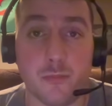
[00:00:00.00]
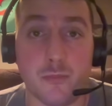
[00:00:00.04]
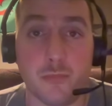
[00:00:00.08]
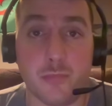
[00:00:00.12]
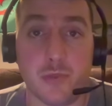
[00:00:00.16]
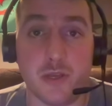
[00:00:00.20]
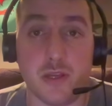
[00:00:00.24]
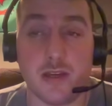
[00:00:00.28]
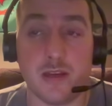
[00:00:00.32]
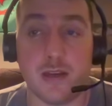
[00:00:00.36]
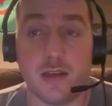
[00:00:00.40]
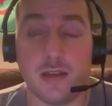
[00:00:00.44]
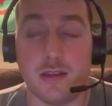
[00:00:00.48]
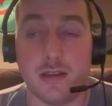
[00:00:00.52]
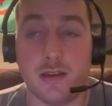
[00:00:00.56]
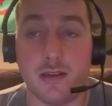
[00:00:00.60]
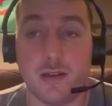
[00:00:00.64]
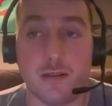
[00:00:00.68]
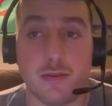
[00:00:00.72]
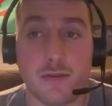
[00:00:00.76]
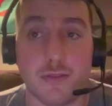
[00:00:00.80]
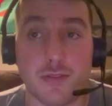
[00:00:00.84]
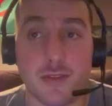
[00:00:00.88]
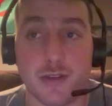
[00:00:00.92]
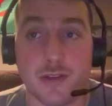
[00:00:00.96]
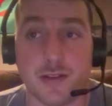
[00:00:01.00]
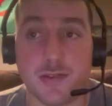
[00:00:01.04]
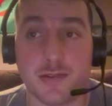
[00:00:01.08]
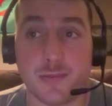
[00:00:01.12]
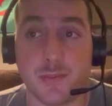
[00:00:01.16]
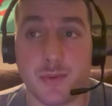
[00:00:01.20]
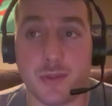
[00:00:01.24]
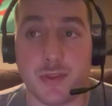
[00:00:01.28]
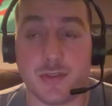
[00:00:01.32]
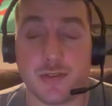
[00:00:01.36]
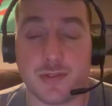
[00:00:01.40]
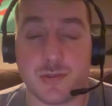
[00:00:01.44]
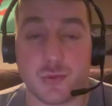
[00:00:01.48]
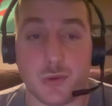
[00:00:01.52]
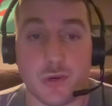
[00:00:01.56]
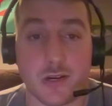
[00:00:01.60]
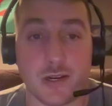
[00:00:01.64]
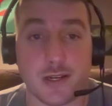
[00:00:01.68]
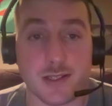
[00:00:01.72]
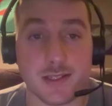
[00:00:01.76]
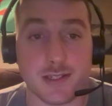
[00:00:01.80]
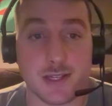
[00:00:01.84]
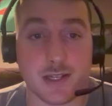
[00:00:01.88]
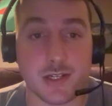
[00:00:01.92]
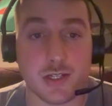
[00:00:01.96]
big things about this
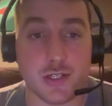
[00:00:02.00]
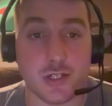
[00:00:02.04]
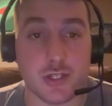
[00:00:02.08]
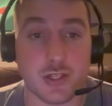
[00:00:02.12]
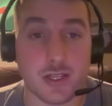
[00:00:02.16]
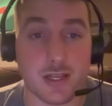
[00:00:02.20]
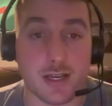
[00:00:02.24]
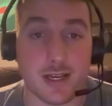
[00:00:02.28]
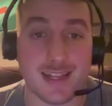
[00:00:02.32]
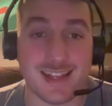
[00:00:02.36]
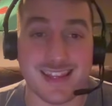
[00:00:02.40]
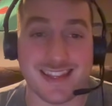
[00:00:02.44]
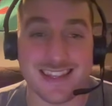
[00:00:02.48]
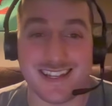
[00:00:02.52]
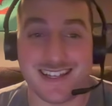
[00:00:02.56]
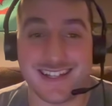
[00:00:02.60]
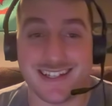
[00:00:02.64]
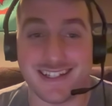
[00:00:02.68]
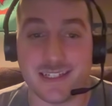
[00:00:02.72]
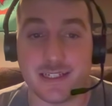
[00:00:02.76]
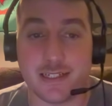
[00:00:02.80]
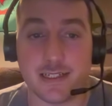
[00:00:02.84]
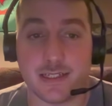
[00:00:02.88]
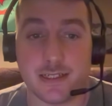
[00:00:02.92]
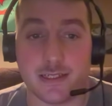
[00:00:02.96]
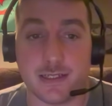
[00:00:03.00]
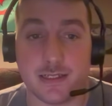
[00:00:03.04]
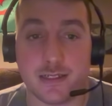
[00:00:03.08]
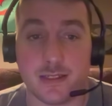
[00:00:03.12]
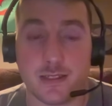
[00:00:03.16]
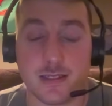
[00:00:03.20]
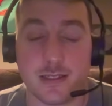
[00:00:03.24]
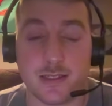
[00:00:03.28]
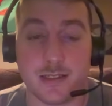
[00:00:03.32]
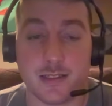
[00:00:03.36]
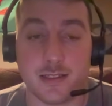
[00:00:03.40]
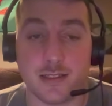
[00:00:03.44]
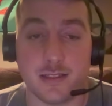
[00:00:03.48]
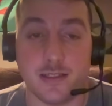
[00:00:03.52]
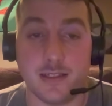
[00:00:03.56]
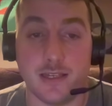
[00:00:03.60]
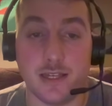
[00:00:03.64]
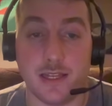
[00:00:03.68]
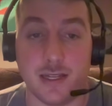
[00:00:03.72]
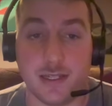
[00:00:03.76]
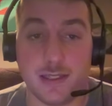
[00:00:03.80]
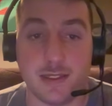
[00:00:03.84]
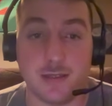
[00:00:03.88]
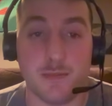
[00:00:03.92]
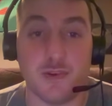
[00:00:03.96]
organization that I think
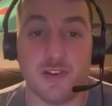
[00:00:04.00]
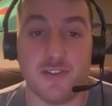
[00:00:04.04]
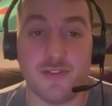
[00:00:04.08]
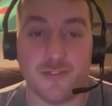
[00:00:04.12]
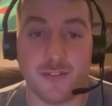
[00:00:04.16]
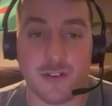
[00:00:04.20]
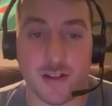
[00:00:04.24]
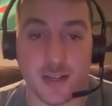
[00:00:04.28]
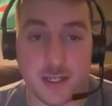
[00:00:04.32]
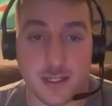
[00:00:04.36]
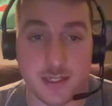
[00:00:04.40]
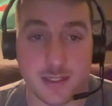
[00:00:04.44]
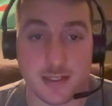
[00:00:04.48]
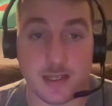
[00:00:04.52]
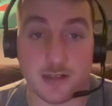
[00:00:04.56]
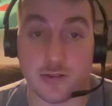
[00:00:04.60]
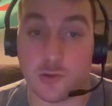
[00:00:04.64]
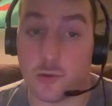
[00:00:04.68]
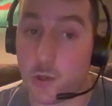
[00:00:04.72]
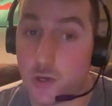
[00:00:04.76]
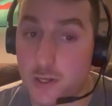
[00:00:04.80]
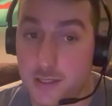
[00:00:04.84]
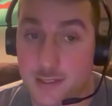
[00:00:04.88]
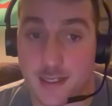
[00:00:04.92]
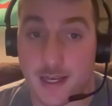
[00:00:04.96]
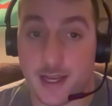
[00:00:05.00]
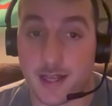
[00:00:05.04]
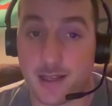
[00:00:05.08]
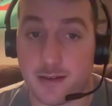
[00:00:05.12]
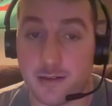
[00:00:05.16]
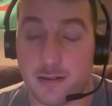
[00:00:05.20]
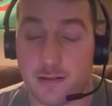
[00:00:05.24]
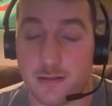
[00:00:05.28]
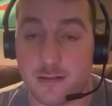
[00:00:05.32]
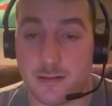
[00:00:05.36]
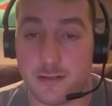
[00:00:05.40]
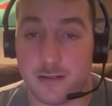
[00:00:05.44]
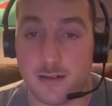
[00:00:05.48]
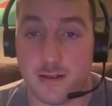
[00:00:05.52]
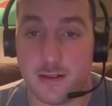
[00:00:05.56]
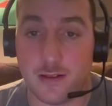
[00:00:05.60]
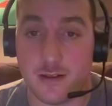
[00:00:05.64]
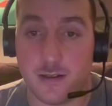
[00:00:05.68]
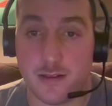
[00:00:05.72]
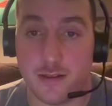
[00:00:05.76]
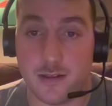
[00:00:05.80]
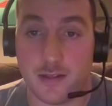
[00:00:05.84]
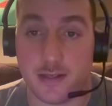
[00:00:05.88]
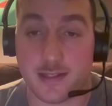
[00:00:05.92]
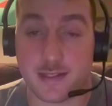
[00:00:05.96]
need to be fixed and looked at
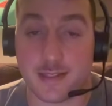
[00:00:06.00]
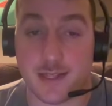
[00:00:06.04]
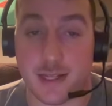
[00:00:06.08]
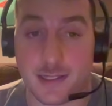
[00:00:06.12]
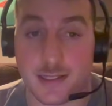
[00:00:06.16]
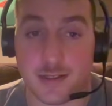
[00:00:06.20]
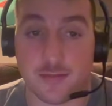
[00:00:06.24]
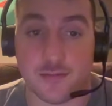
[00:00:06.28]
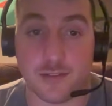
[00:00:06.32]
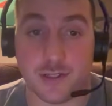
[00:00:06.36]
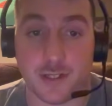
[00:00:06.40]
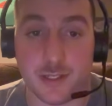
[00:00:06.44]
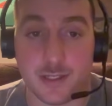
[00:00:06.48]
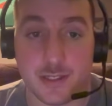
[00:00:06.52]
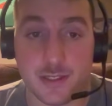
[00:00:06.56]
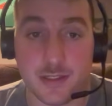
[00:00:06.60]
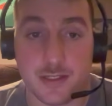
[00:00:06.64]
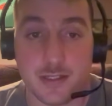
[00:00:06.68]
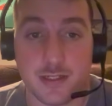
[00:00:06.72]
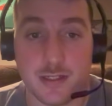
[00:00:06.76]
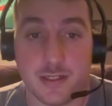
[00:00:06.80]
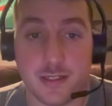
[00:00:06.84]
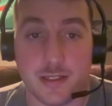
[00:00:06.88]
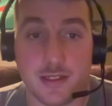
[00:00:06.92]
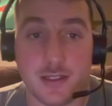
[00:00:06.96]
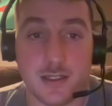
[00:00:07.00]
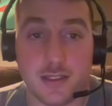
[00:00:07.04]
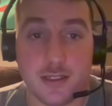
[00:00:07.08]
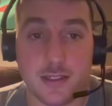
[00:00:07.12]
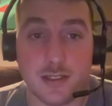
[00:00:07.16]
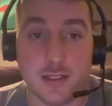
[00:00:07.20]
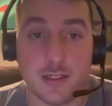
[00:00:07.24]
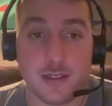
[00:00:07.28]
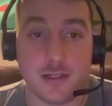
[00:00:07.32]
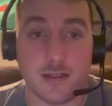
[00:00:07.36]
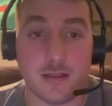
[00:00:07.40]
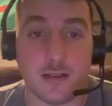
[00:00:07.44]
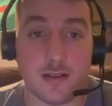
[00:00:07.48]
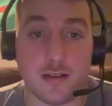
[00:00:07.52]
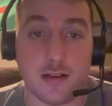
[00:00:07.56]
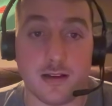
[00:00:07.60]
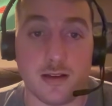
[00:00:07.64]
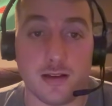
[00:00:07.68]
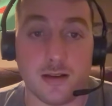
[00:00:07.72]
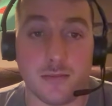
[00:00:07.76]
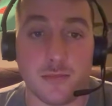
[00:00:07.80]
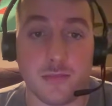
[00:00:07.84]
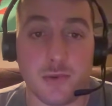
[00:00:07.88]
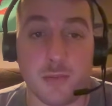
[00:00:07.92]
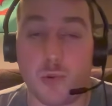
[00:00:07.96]
extensively.
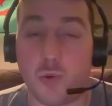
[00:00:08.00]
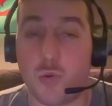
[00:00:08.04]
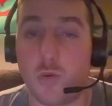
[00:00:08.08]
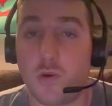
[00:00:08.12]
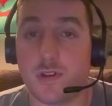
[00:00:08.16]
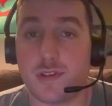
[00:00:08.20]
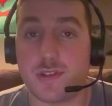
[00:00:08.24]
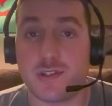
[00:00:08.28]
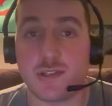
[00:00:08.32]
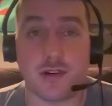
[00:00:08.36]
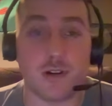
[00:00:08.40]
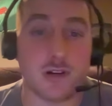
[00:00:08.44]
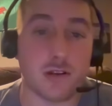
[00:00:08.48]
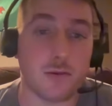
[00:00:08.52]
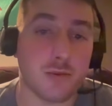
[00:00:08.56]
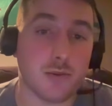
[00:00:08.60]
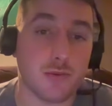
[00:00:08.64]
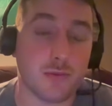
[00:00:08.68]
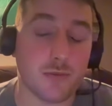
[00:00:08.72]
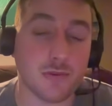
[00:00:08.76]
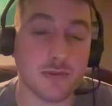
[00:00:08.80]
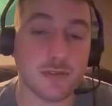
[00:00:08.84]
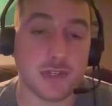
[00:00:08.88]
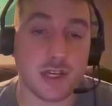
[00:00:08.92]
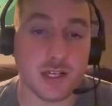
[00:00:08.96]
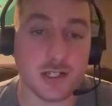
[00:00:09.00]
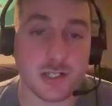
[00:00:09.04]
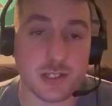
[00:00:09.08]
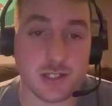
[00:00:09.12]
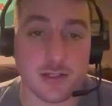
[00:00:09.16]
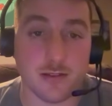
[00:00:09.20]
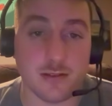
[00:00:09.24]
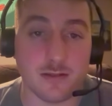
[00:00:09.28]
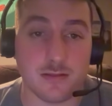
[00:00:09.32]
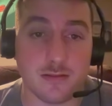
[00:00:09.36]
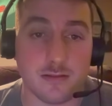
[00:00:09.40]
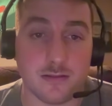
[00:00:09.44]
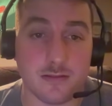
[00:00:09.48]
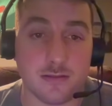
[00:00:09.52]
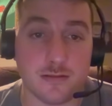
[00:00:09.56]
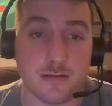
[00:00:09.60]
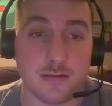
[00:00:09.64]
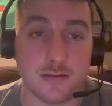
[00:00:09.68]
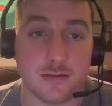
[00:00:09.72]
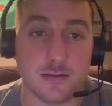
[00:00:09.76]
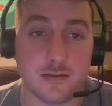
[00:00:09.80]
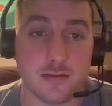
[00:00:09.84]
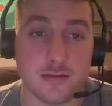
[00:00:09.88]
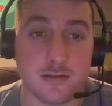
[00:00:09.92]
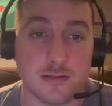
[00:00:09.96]
Uh, number one, starting with the rotation.
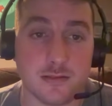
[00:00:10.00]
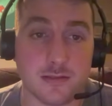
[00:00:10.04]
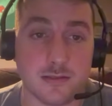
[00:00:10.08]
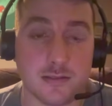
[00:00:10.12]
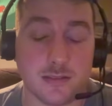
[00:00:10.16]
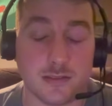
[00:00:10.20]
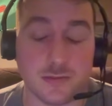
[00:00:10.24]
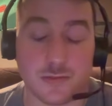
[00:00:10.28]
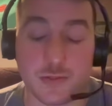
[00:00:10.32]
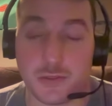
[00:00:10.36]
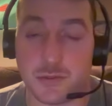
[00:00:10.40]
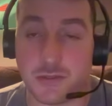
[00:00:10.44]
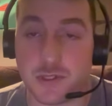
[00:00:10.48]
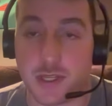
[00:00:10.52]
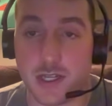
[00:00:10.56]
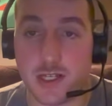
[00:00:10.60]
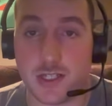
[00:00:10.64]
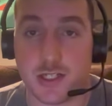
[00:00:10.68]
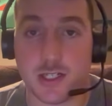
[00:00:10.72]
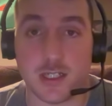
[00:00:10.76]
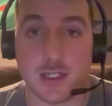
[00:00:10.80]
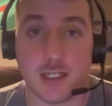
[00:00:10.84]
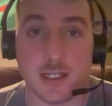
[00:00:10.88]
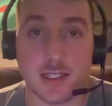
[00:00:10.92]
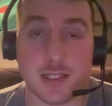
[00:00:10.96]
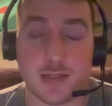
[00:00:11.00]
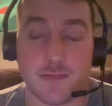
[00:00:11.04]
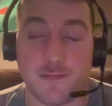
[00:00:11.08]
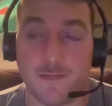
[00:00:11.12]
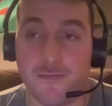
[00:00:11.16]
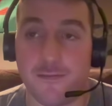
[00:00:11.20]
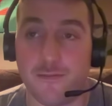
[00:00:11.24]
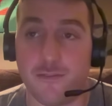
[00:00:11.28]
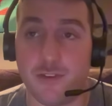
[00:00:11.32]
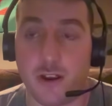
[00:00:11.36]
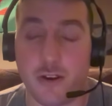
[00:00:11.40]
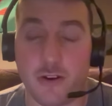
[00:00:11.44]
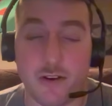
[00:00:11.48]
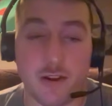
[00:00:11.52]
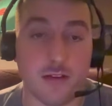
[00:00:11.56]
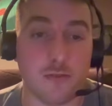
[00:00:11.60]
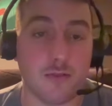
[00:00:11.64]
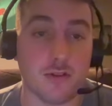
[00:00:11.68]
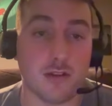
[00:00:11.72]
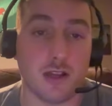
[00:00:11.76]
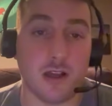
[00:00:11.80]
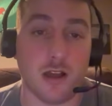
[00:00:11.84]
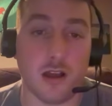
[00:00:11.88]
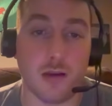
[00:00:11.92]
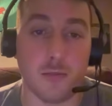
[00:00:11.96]
The rotation is very
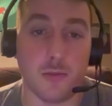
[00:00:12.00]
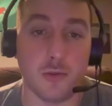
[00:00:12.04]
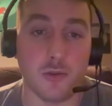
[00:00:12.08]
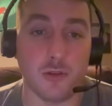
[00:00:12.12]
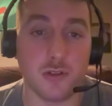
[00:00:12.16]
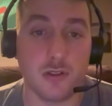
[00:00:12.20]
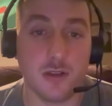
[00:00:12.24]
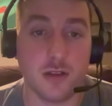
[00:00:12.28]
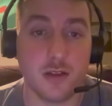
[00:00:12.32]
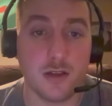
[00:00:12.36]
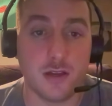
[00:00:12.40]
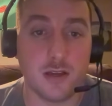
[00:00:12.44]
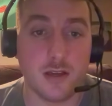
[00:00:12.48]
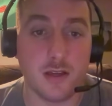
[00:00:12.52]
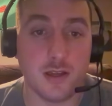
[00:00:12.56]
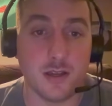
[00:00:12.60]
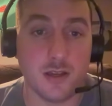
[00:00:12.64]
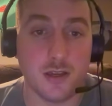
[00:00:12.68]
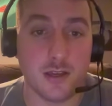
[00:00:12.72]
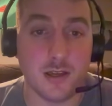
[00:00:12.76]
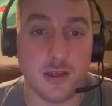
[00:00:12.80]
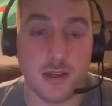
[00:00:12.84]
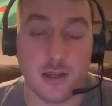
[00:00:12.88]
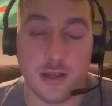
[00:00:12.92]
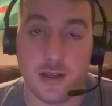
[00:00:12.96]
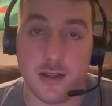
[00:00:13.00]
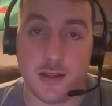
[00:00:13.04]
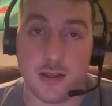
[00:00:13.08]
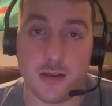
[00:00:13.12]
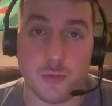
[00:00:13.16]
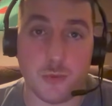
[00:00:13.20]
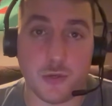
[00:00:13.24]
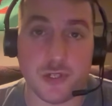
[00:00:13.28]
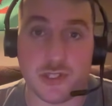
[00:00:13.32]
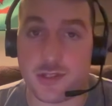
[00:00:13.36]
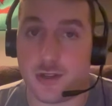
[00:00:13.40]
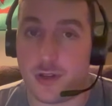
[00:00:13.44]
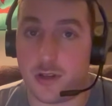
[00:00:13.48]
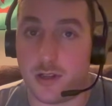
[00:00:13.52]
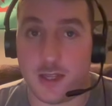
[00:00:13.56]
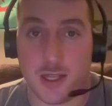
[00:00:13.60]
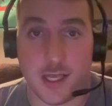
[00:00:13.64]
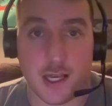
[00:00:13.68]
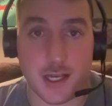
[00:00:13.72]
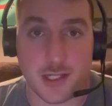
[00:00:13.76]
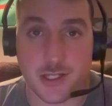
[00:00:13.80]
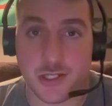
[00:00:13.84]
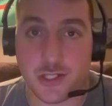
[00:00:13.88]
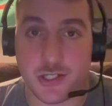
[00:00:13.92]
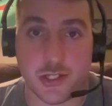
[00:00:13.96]
unreliable. We saw it
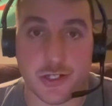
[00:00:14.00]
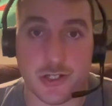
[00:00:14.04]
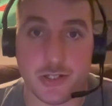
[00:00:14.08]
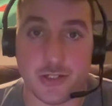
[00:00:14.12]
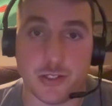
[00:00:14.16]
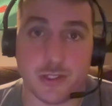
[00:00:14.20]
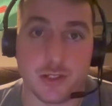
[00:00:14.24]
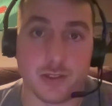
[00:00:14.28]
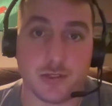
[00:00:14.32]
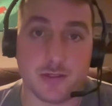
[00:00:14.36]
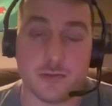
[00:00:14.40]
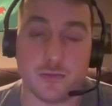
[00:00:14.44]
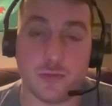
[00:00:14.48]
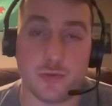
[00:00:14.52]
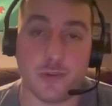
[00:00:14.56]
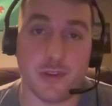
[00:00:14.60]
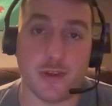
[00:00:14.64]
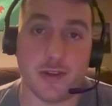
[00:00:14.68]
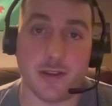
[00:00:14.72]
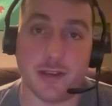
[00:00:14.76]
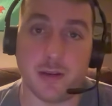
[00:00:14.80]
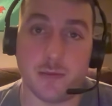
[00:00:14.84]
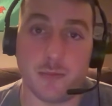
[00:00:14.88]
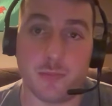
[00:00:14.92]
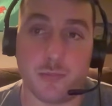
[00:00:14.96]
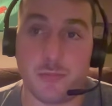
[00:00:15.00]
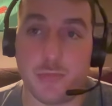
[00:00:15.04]
last year where they can,